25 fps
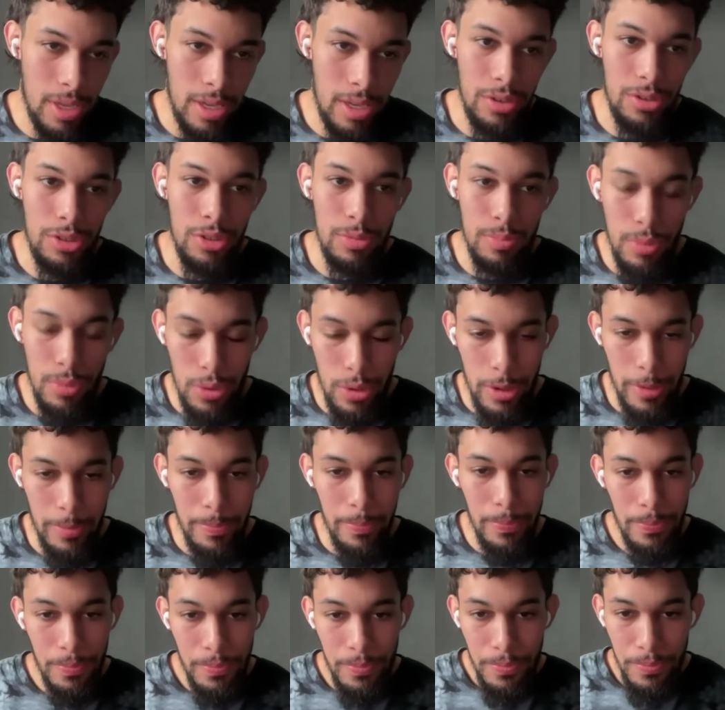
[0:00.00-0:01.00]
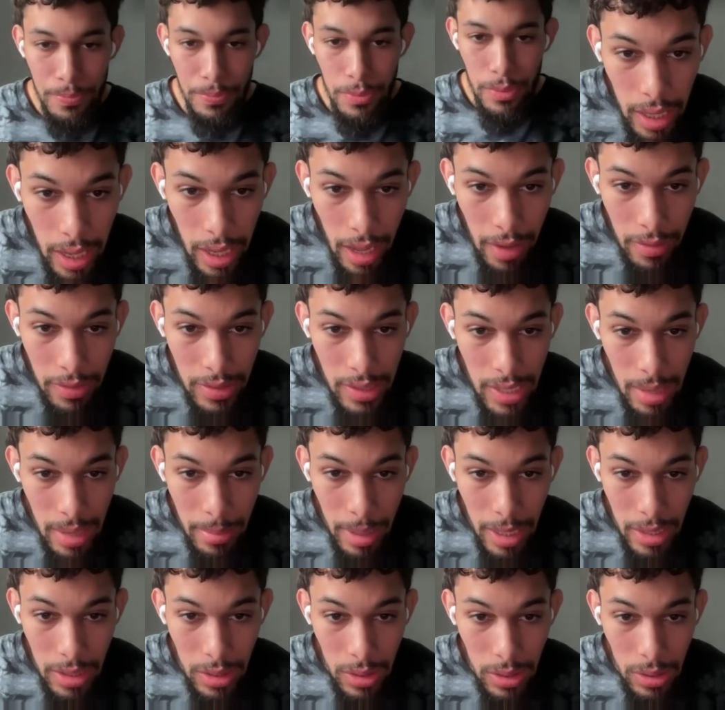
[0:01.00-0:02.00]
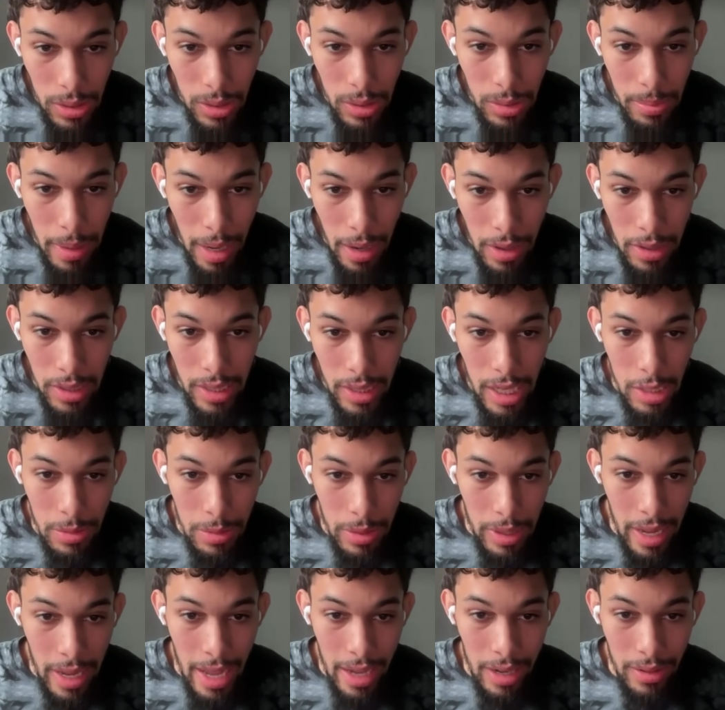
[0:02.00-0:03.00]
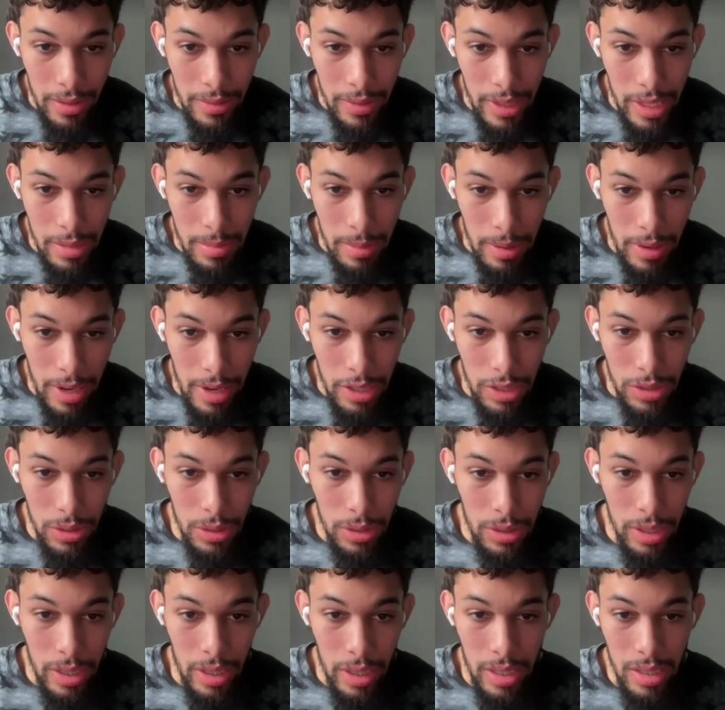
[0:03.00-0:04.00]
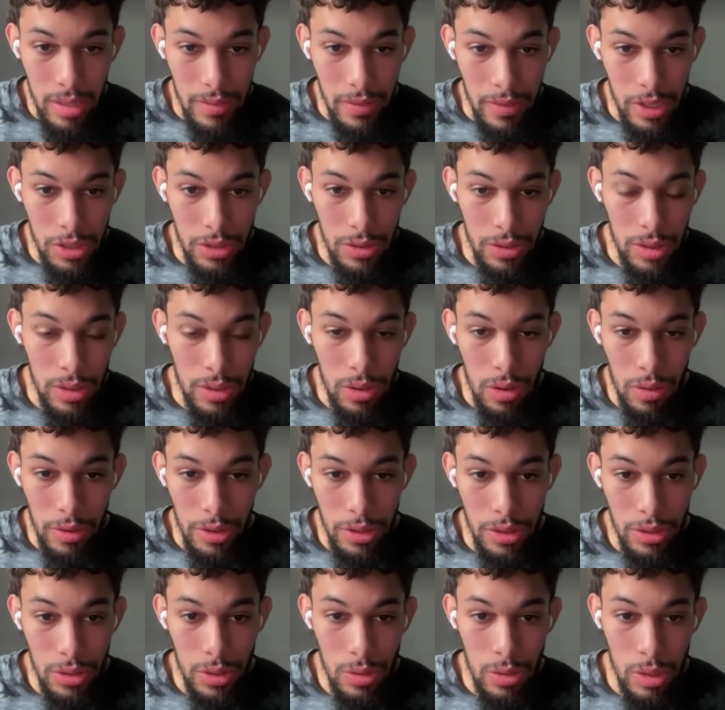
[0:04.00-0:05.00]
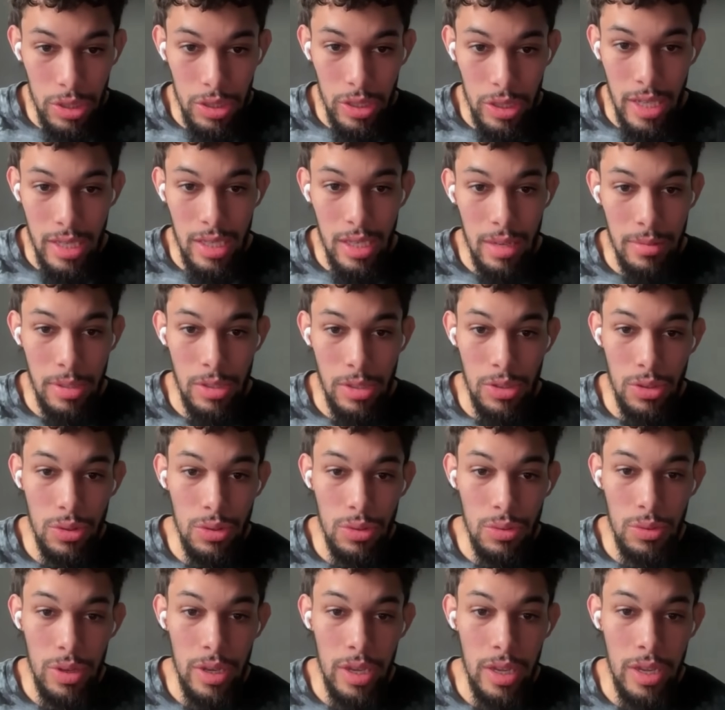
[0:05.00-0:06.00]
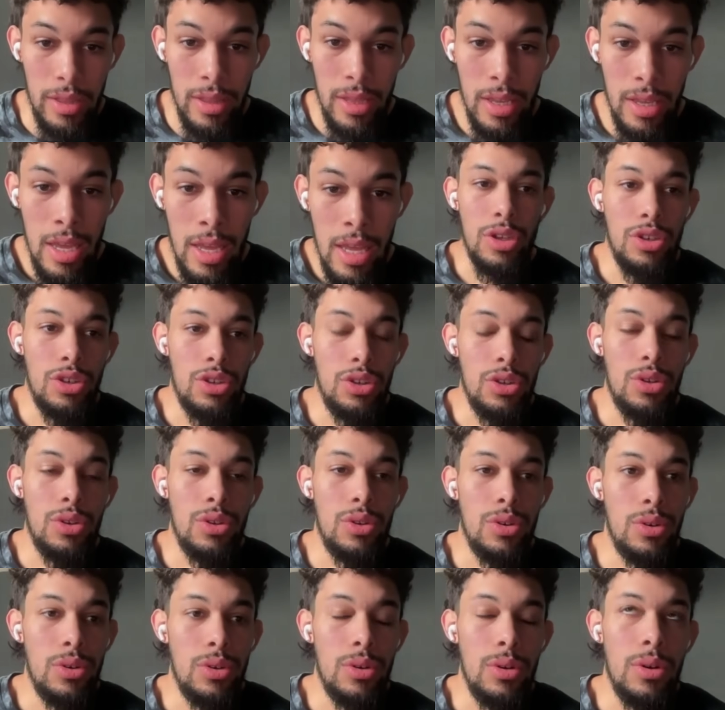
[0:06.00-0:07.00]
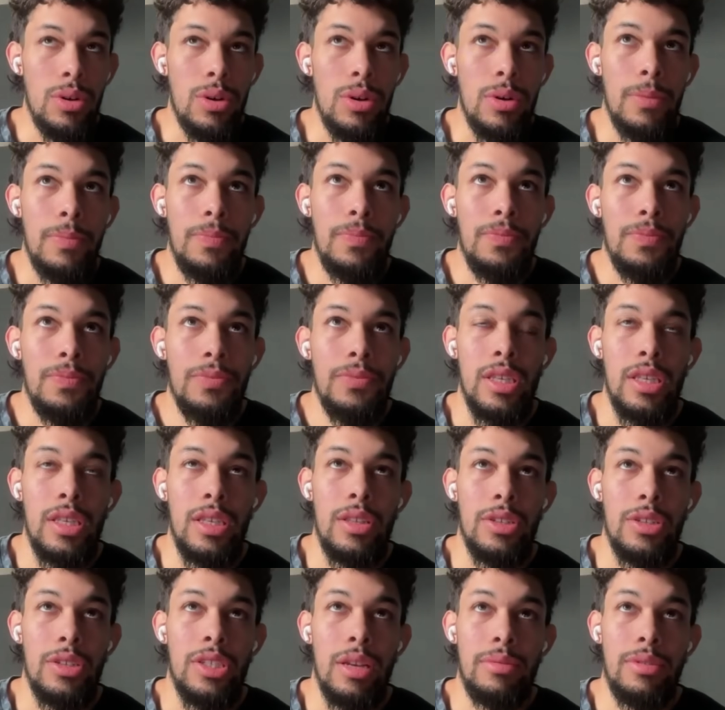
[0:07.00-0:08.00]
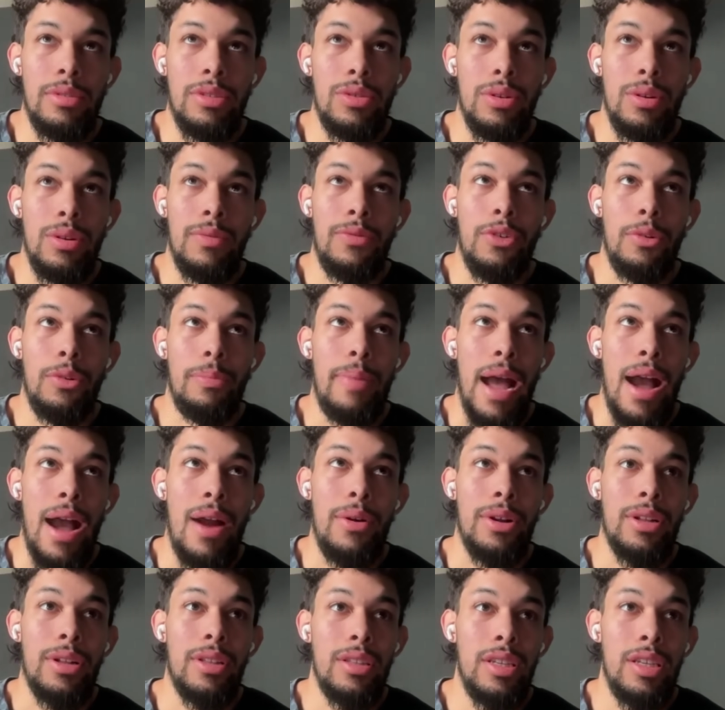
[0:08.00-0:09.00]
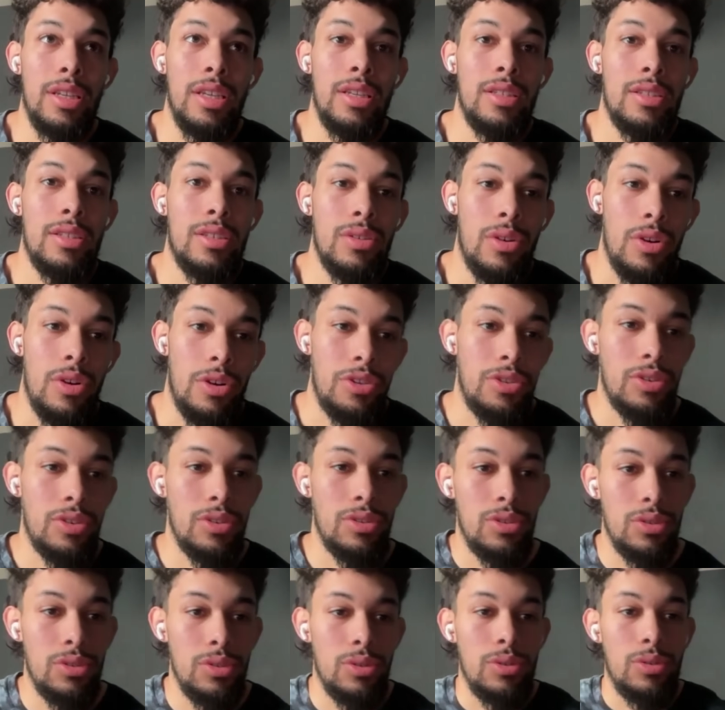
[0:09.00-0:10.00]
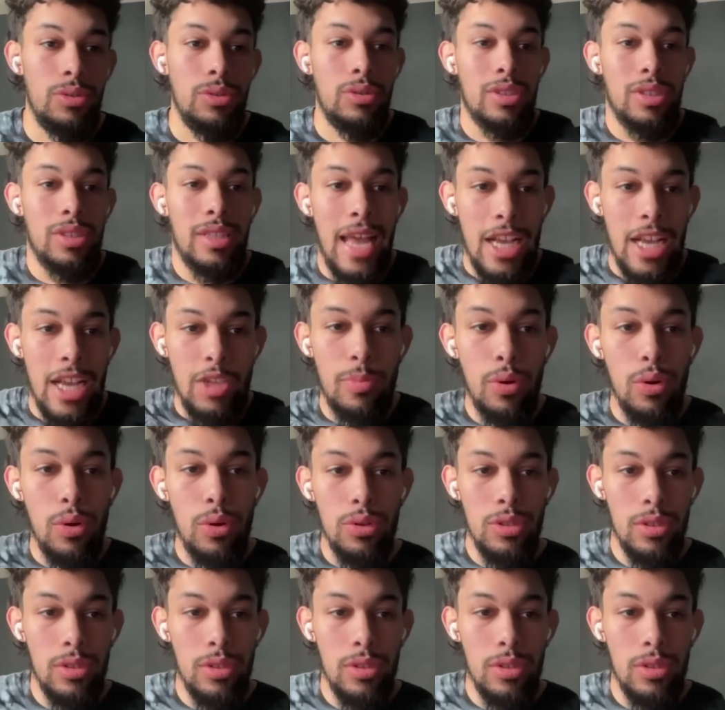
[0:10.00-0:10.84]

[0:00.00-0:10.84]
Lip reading: playing your sport. If I have 10x2 power snatch, but it aggravates my right shoulder because of injury and overuse, what should I substitute with? You can do either substitute them for power cleans or you can do snatch